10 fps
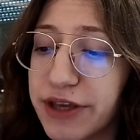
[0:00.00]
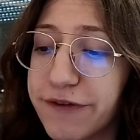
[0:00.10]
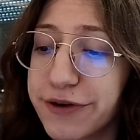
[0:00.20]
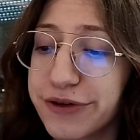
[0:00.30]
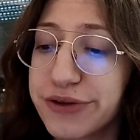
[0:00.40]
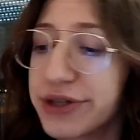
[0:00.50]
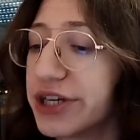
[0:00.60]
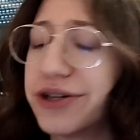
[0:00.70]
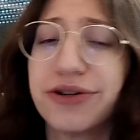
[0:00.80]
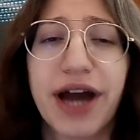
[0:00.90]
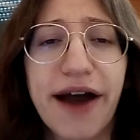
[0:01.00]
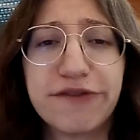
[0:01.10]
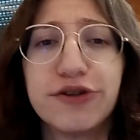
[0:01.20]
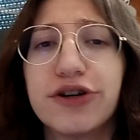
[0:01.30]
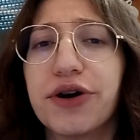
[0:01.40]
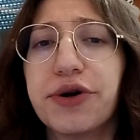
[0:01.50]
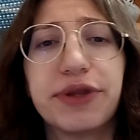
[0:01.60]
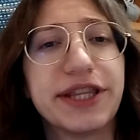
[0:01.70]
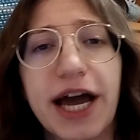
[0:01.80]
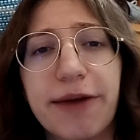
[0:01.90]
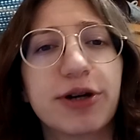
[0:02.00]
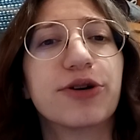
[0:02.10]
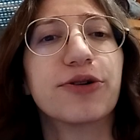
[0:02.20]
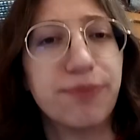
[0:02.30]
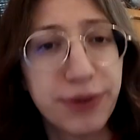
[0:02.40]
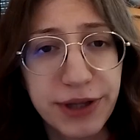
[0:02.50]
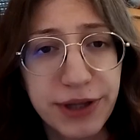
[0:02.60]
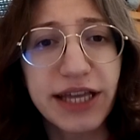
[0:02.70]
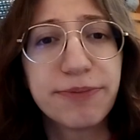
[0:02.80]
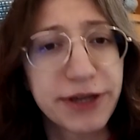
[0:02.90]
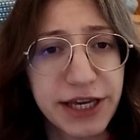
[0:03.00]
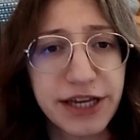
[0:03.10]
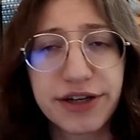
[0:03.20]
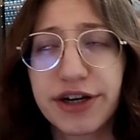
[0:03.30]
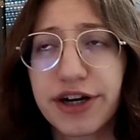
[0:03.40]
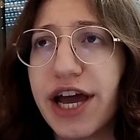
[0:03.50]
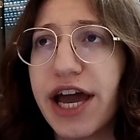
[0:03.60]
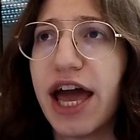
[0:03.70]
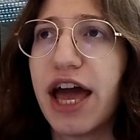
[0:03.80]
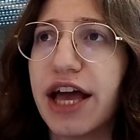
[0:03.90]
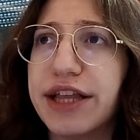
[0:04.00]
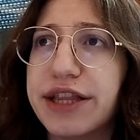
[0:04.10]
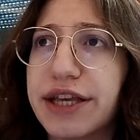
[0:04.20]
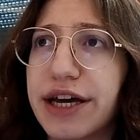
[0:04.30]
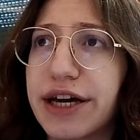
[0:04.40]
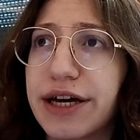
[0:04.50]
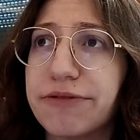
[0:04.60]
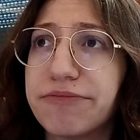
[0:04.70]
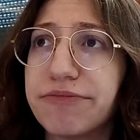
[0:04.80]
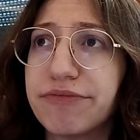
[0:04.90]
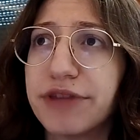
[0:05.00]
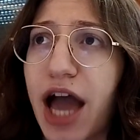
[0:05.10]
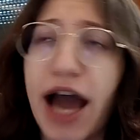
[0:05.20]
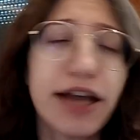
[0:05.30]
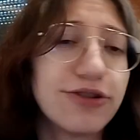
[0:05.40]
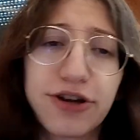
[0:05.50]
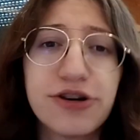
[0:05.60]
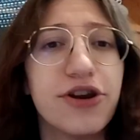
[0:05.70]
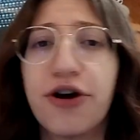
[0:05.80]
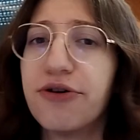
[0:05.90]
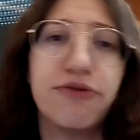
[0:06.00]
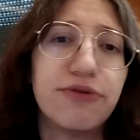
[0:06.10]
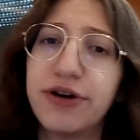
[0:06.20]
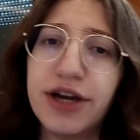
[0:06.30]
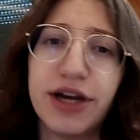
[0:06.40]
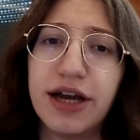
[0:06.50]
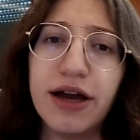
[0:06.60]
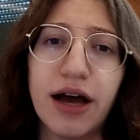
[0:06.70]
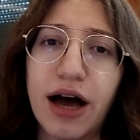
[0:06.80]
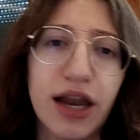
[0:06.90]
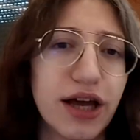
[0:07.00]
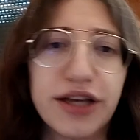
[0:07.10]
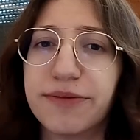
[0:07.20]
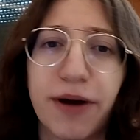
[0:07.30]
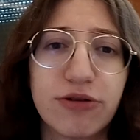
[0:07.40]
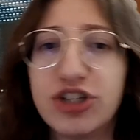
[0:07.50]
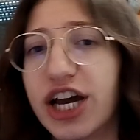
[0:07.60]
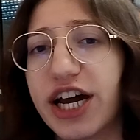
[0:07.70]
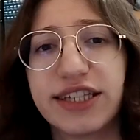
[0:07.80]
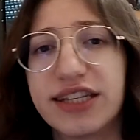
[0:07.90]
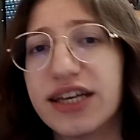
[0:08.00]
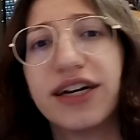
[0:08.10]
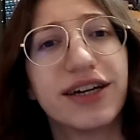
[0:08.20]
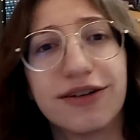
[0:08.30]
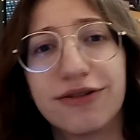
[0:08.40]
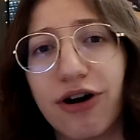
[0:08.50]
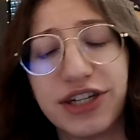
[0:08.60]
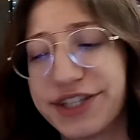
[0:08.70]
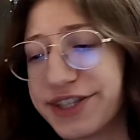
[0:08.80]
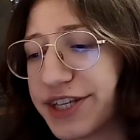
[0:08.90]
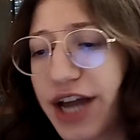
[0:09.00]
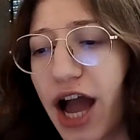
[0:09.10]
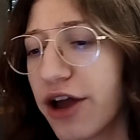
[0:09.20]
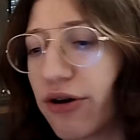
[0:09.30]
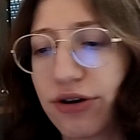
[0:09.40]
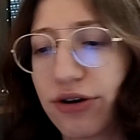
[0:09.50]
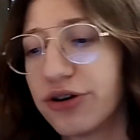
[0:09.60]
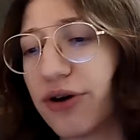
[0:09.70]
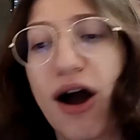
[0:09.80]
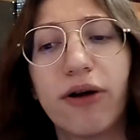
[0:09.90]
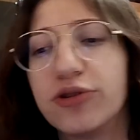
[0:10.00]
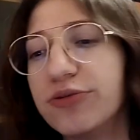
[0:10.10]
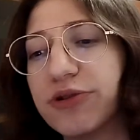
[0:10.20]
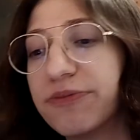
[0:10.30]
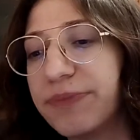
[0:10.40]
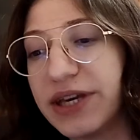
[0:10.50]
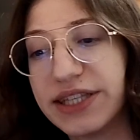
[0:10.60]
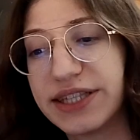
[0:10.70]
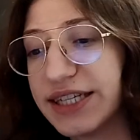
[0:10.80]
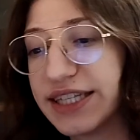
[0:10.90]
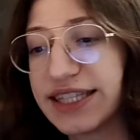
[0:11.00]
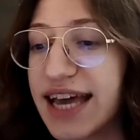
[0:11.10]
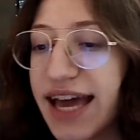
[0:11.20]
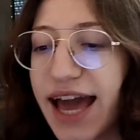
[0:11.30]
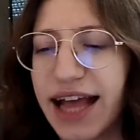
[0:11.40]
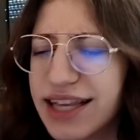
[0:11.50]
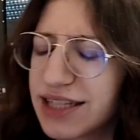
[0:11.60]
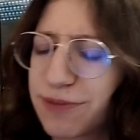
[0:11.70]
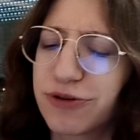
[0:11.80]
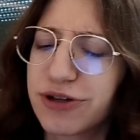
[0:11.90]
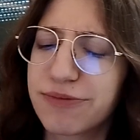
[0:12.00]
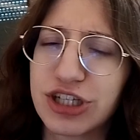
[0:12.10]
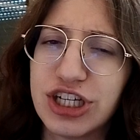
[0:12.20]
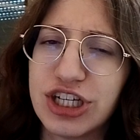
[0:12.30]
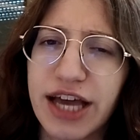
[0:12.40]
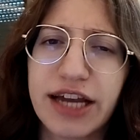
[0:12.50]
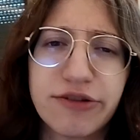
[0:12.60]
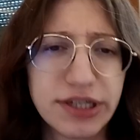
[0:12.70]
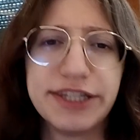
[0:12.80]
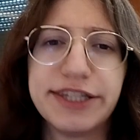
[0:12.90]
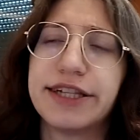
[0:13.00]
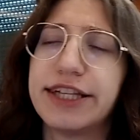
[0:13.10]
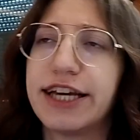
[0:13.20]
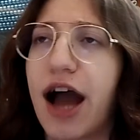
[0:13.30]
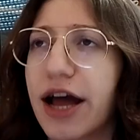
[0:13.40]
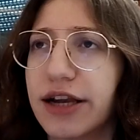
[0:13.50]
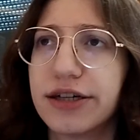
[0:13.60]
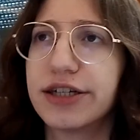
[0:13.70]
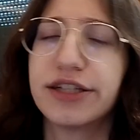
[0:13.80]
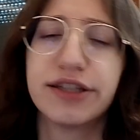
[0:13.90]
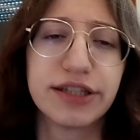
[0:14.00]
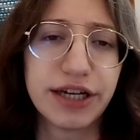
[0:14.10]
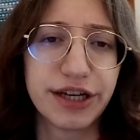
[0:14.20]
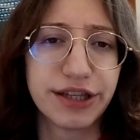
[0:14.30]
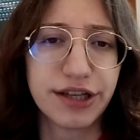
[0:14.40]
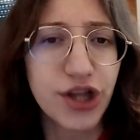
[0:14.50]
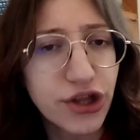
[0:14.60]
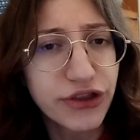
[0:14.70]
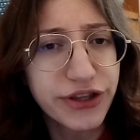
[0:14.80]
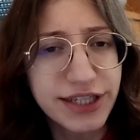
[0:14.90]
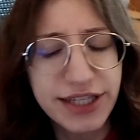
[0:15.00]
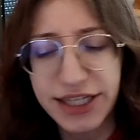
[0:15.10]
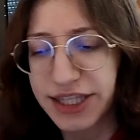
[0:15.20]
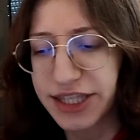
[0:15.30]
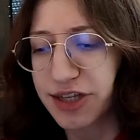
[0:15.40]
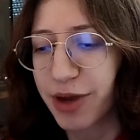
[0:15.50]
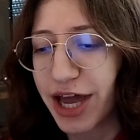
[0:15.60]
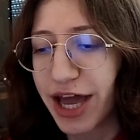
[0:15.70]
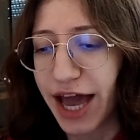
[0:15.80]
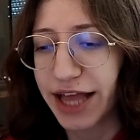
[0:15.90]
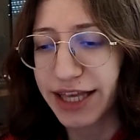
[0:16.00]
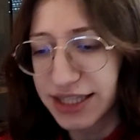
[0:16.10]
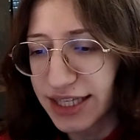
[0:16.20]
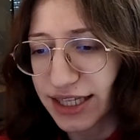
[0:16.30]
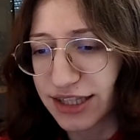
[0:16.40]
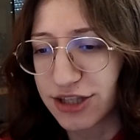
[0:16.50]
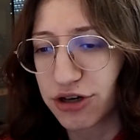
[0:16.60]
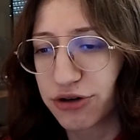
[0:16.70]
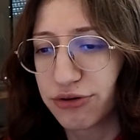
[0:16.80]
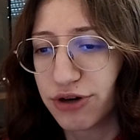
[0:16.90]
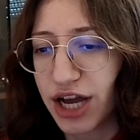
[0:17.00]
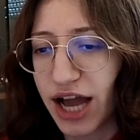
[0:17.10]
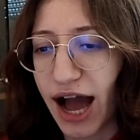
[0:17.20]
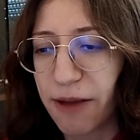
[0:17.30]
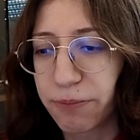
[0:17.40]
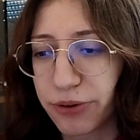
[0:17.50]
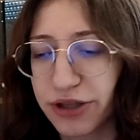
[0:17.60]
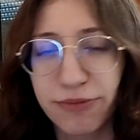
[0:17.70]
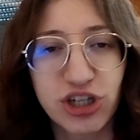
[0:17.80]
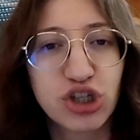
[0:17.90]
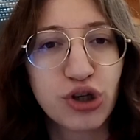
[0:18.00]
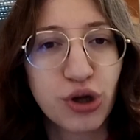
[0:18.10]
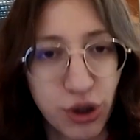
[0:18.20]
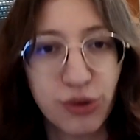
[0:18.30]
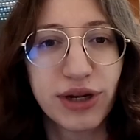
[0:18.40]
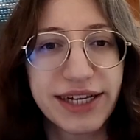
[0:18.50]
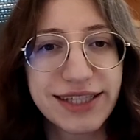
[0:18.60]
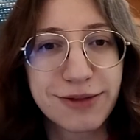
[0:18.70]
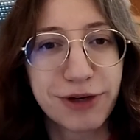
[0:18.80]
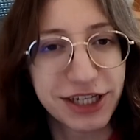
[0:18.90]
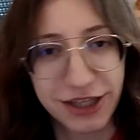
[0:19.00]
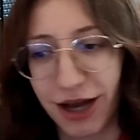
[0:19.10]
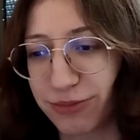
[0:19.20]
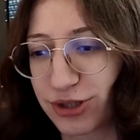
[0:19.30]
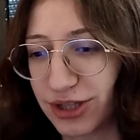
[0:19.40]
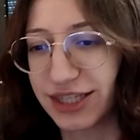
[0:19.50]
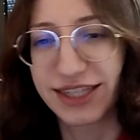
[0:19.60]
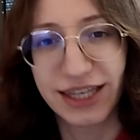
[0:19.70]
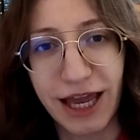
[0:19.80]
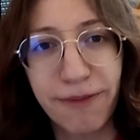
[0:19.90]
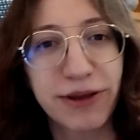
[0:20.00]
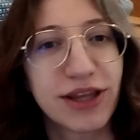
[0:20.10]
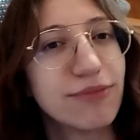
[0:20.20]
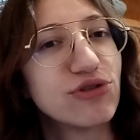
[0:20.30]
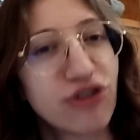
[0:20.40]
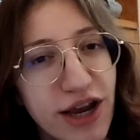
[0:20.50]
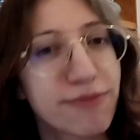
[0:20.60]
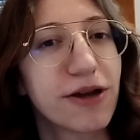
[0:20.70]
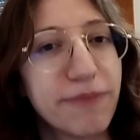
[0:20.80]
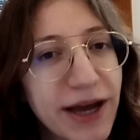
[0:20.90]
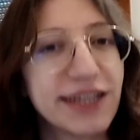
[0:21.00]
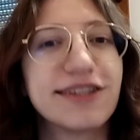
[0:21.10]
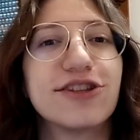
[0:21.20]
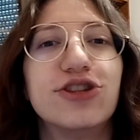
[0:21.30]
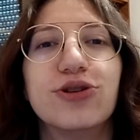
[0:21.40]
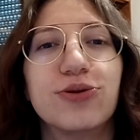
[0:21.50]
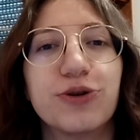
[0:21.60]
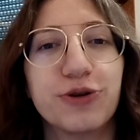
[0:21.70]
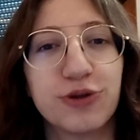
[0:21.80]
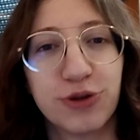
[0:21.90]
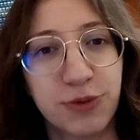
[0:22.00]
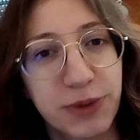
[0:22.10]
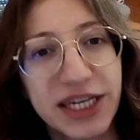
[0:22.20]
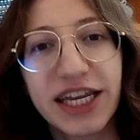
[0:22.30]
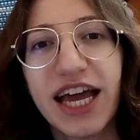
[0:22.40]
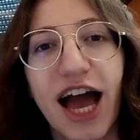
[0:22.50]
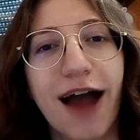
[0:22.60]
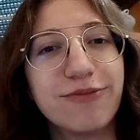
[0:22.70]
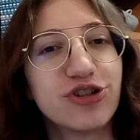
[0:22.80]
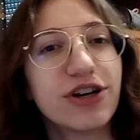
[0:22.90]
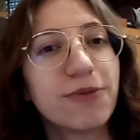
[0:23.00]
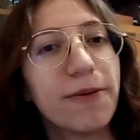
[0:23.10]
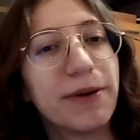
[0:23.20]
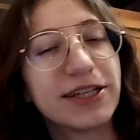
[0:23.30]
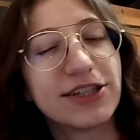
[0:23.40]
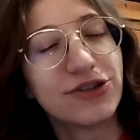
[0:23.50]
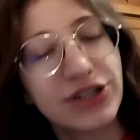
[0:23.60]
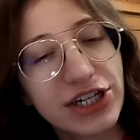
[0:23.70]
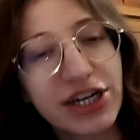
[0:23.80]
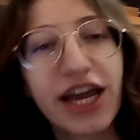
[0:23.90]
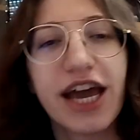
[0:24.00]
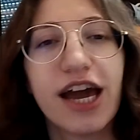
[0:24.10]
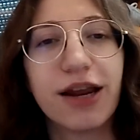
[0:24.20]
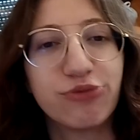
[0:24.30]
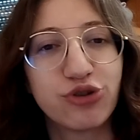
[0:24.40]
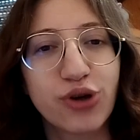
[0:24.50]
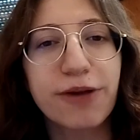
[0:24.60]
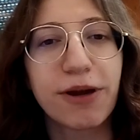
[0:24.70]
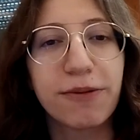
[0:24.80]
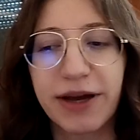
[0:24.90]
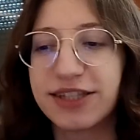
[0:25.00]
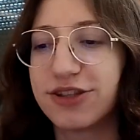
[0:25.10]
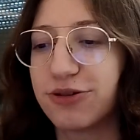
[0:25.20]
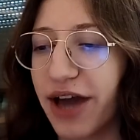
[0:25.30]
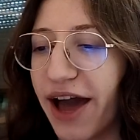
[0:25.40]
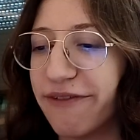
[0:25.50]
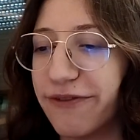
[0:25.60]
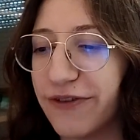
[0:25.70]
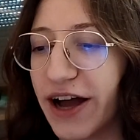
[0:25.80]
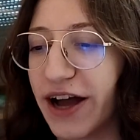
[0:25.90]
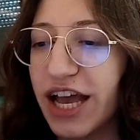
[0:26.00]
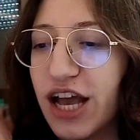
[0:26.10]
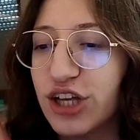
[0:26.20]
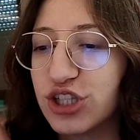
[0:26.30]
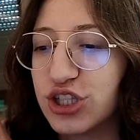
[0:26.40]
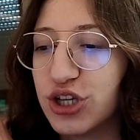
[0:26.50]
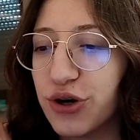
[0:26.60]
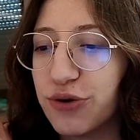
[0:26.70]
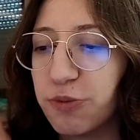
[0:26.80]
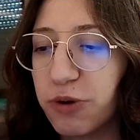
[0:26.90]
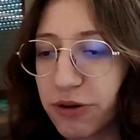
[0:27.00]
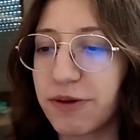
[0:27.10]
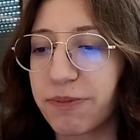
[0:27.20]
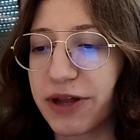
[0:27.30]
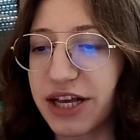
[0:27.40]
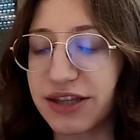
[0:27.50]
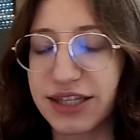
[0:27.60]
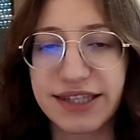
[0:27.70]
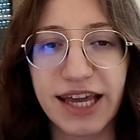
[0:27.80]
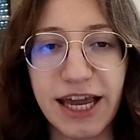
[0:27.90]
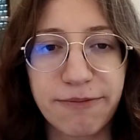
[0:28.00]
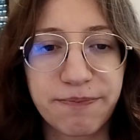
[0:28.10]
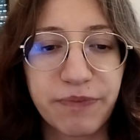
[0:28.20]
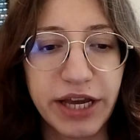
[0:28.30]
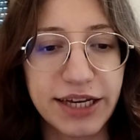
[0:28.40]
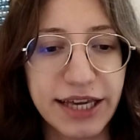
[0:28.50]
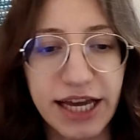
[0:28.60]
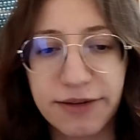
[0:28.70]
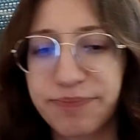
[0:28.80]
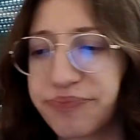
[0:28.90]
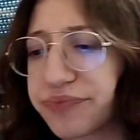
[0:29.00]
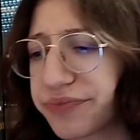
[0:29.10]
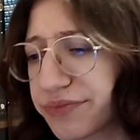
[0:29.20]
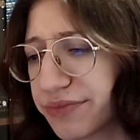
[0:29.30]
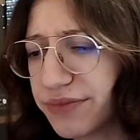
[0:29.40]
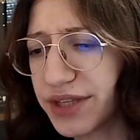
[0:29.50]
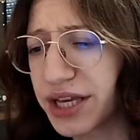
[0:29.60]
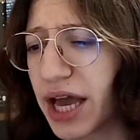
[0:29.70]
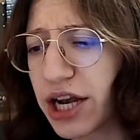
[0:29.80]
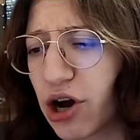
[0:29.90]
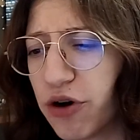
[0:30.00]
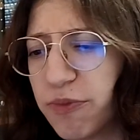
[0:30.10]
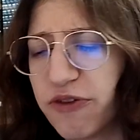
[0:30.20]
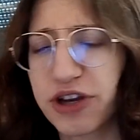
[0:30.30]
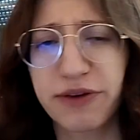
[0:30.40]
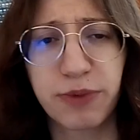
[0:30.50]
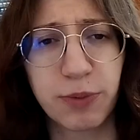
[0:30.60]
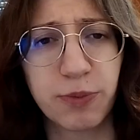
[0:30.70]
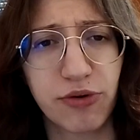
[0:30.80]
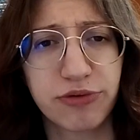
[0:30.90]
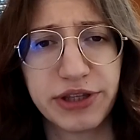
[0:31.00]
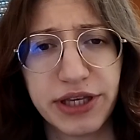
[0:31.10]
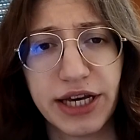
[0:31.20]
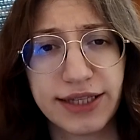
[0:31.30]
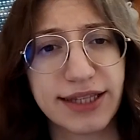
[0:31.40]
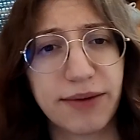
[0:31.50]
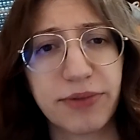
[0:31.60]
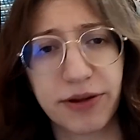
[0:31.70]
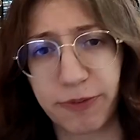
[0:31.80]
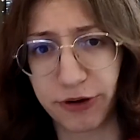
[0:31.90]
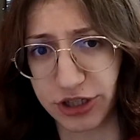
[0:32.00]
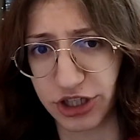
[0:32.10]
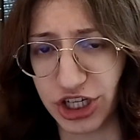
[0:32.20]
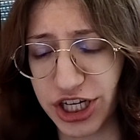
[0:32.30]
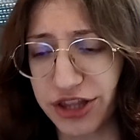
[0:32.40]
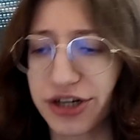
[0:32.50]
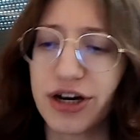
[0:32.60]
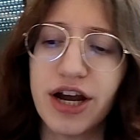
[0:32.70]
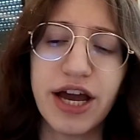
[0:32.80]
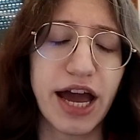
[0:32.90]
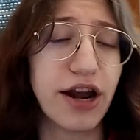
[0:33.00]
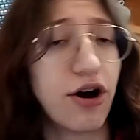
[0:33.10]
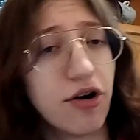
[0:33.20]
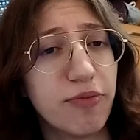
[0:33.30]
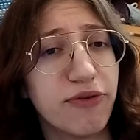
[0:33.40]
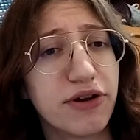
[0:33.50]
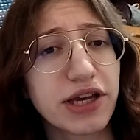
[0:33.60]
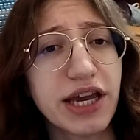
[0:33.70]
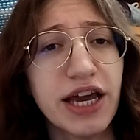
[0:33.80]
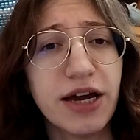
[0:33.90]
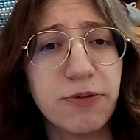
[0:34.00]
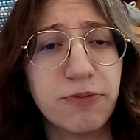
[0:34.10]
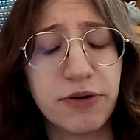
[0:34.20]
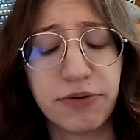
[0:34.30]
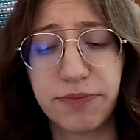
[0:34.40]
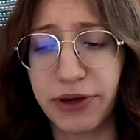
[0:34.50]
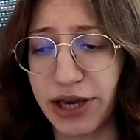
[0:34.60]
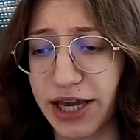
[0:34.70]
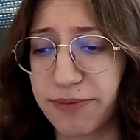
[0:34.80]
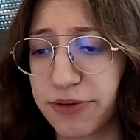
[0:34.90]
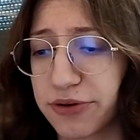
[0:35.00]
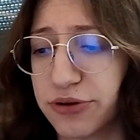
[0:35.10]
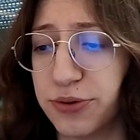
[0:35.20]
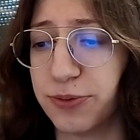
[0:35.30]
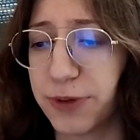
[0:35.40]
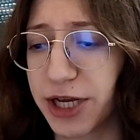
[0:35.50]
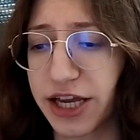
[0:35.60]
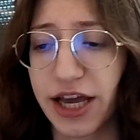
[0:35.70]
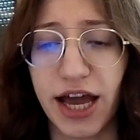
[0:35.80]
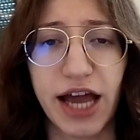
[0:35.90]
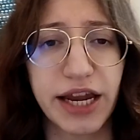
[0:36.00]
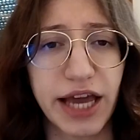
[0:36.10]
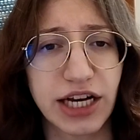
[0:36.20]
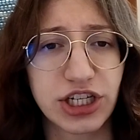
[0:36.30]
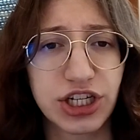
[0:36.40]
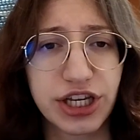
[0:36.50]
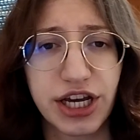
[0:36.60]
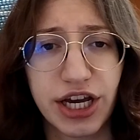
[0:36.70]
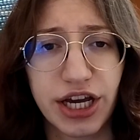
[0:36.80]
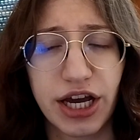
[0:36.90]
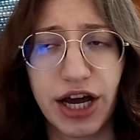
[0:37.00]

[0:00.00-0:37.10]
if you're new here, you have to know that I'm a complete beginner and I do not know a lot about chess. Honestly, I only know how to move pieces, and that's pretty much it. And recently I learned the London system, and that's it. So I'm pretty much clueless when it comes to this game, but I'm trying my best to win. I'm trying my best to learn, and I'm trying my best to have fun. So we'll be playing this game again, and hopefully we won't stumble upon a cheater, and hopefully we will be able to win and actually